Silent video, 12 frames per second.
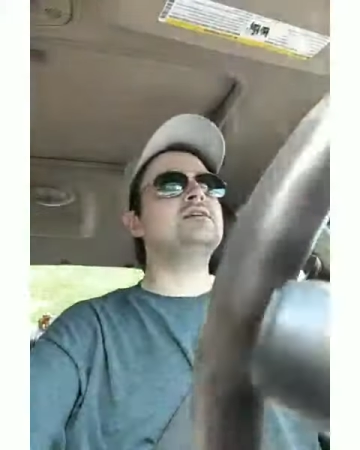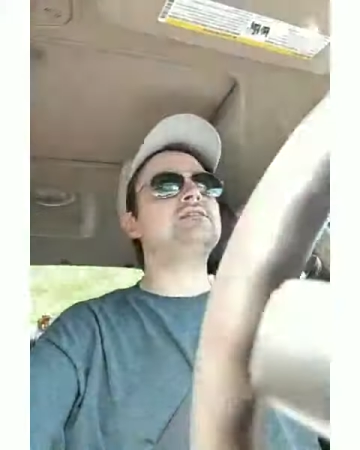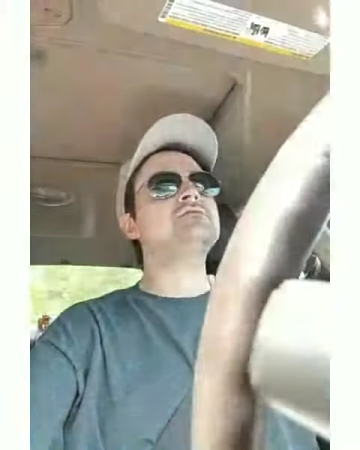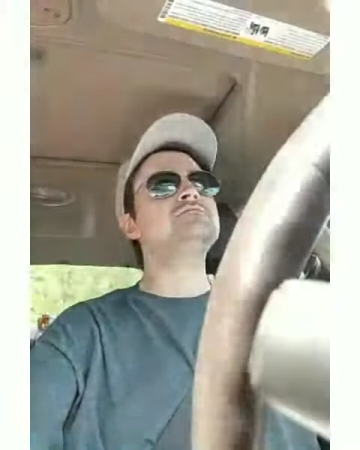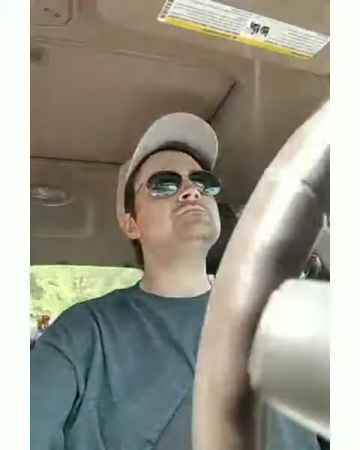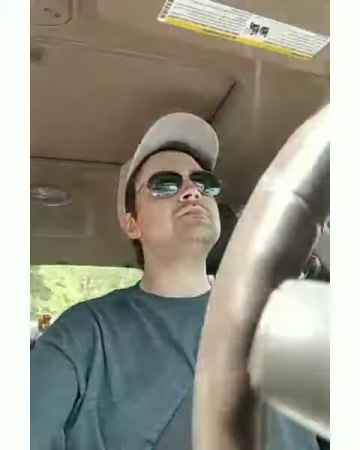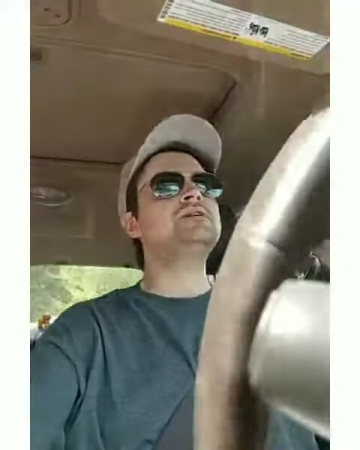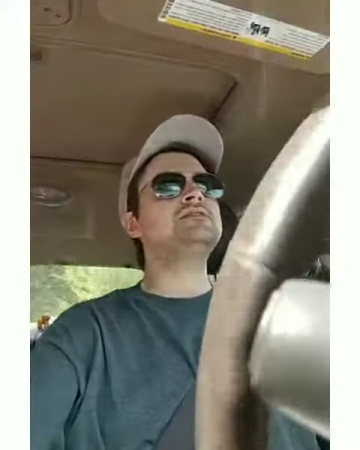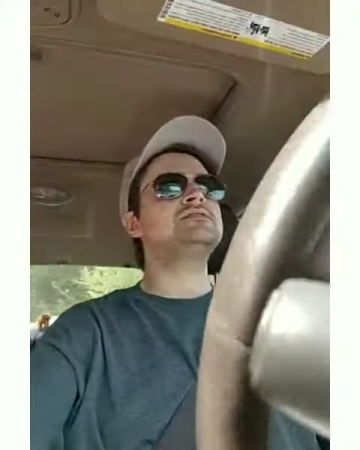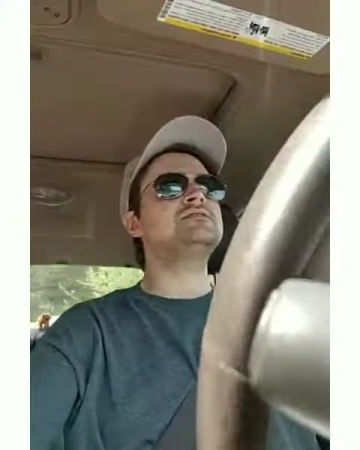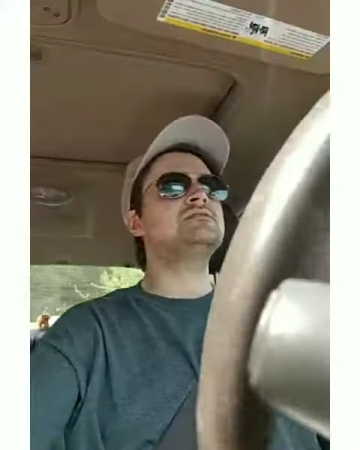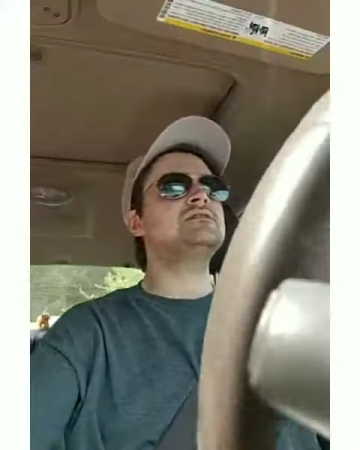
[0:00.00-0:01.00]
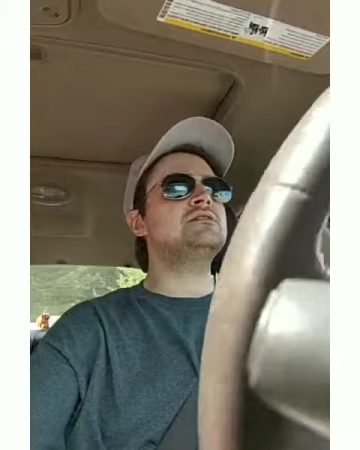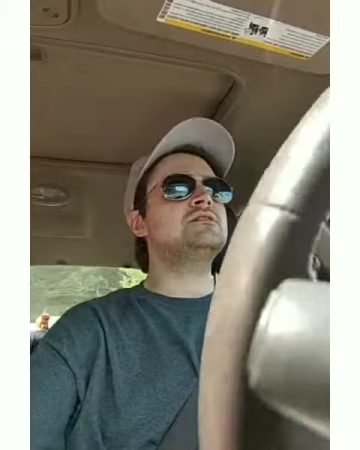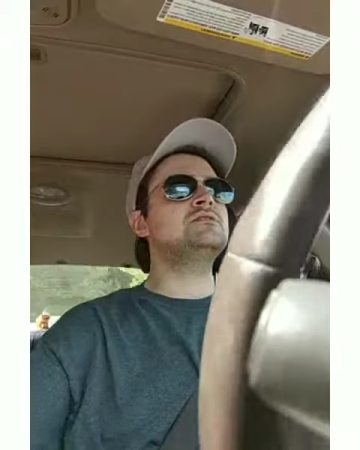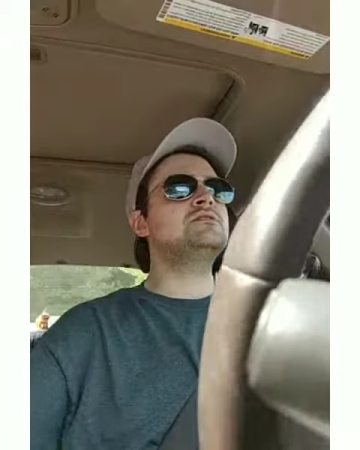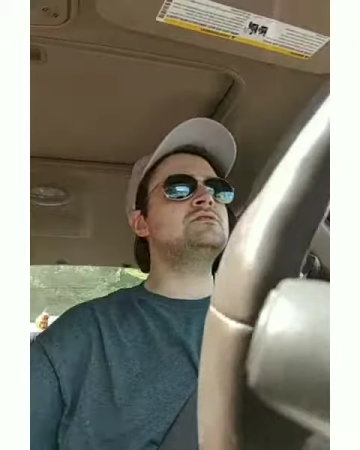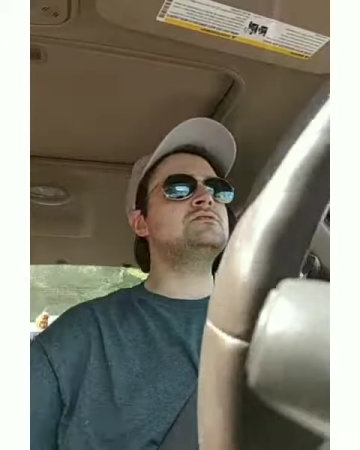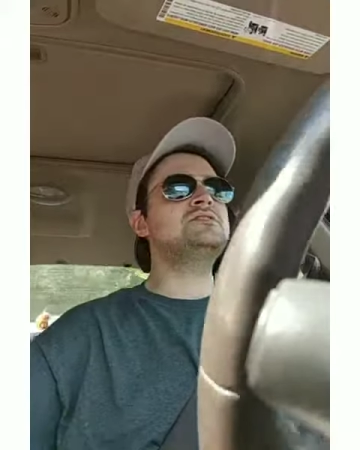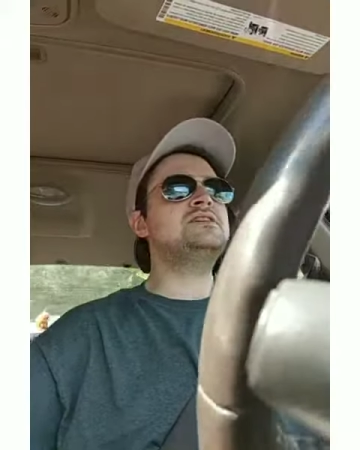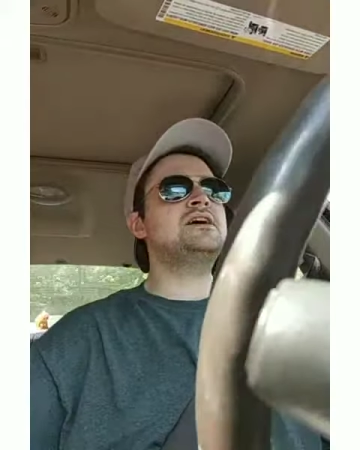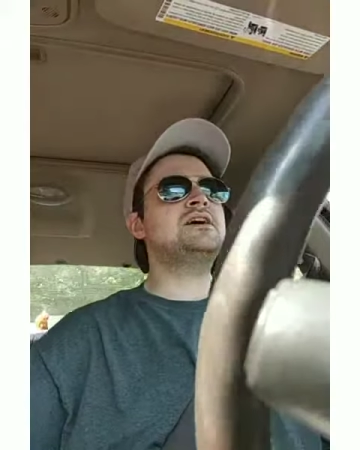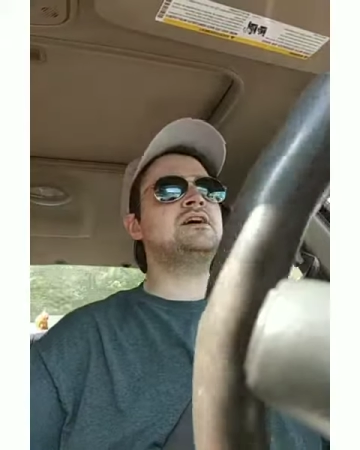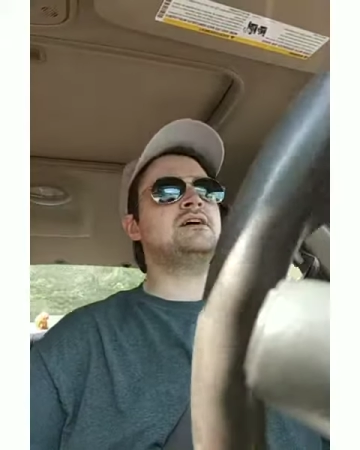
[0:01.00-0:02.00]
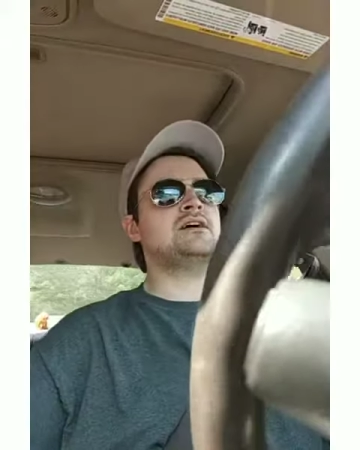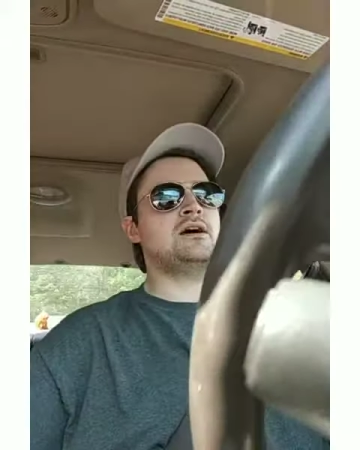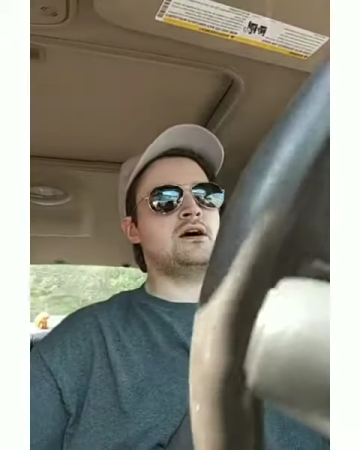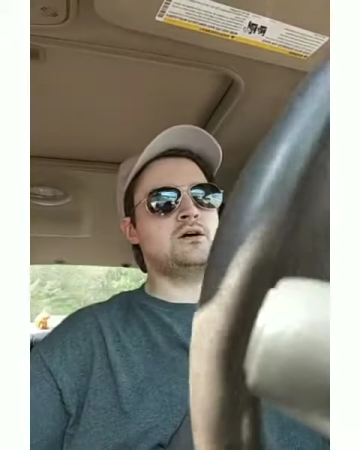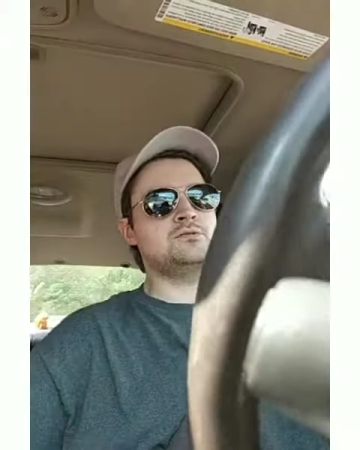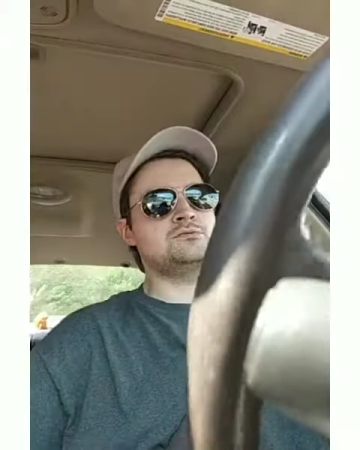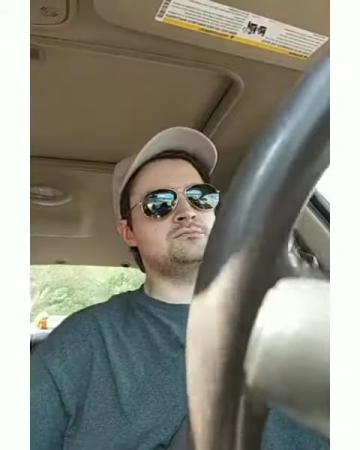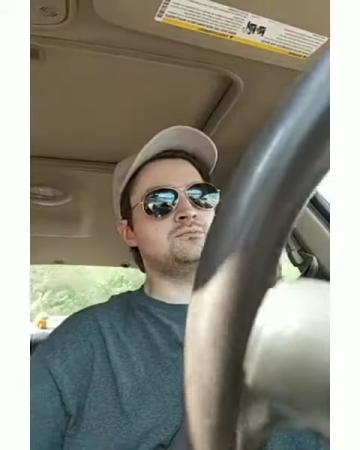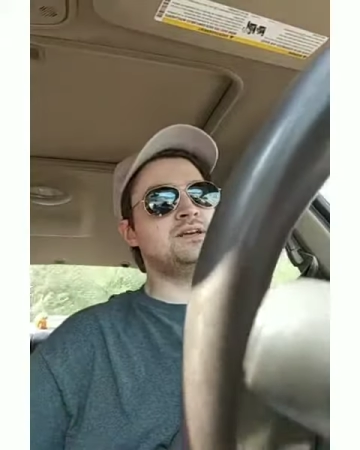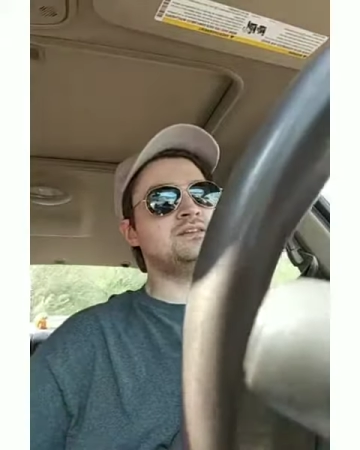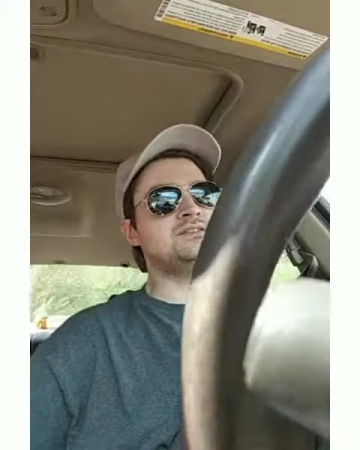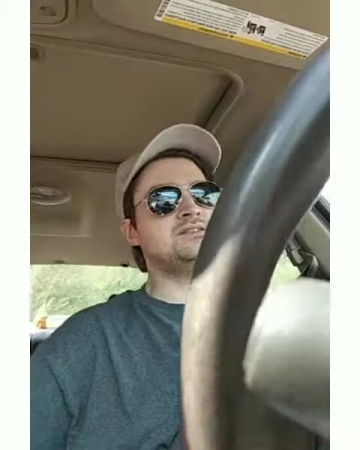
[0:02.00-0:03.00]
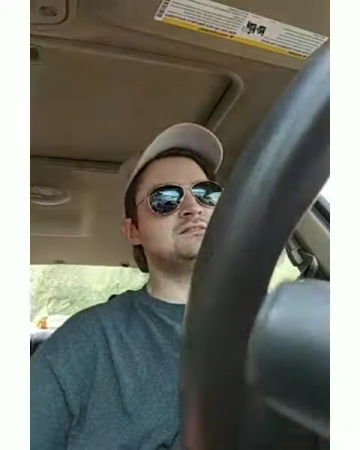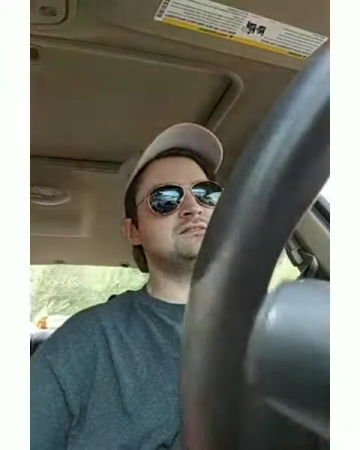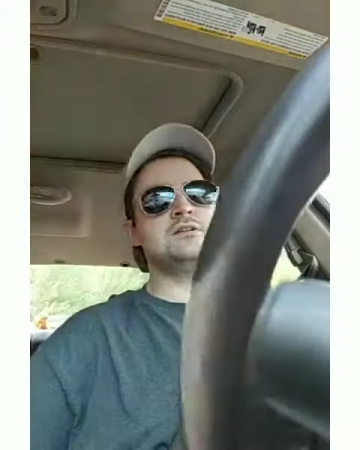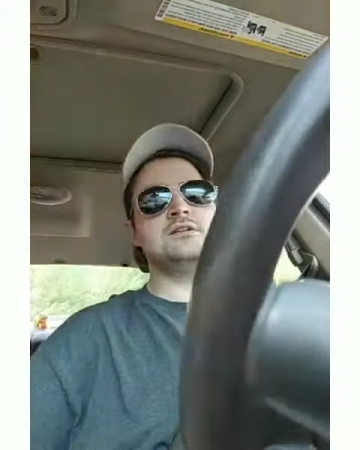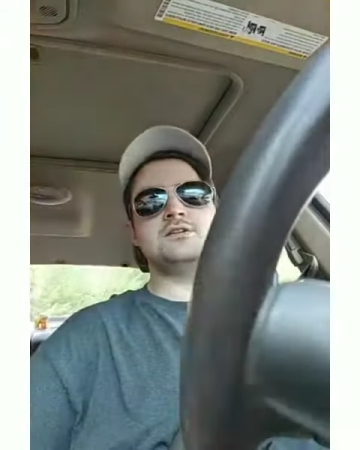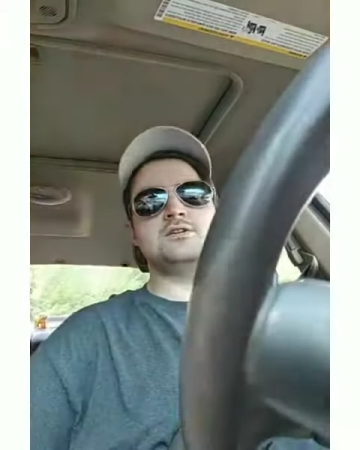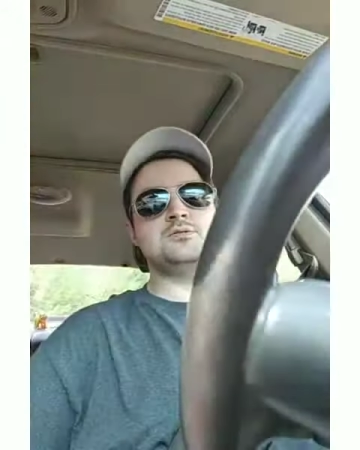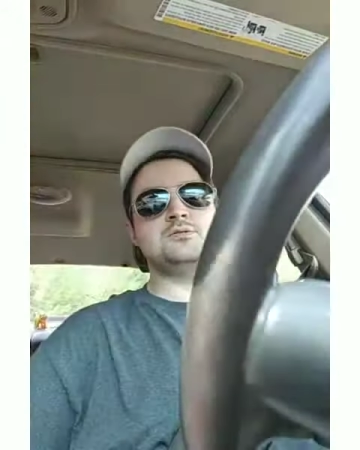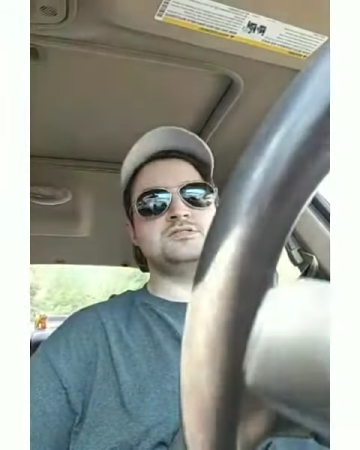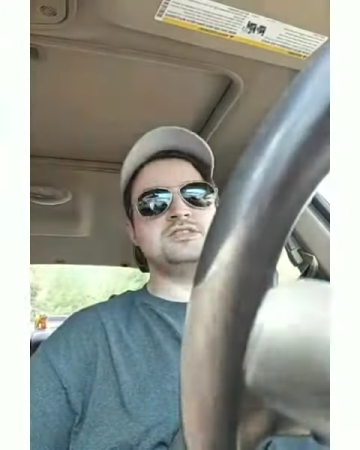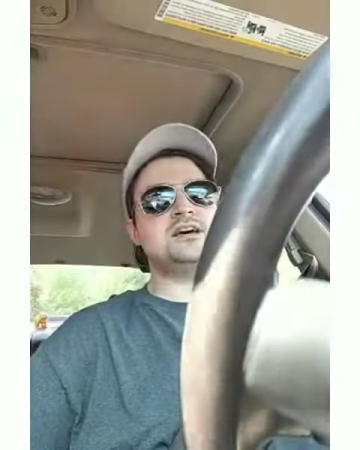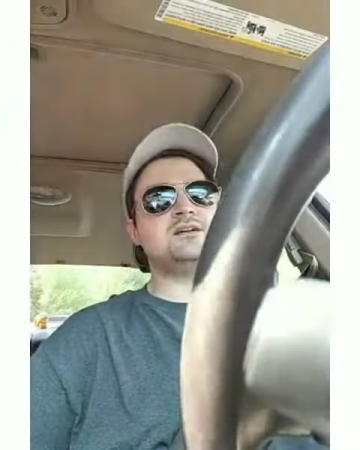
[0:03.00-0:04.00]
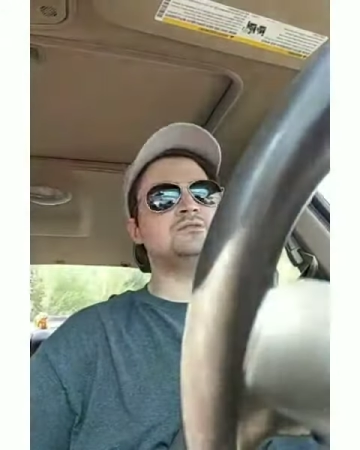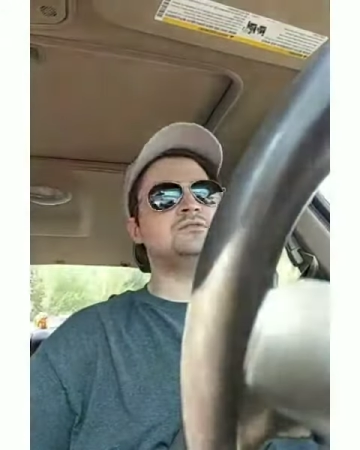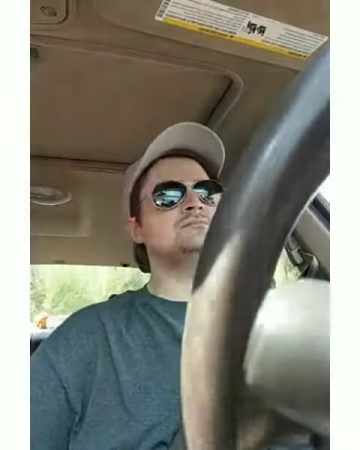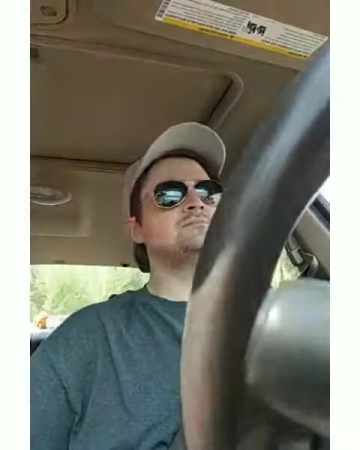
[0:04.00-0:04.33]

The medicine go down. Medicine go down.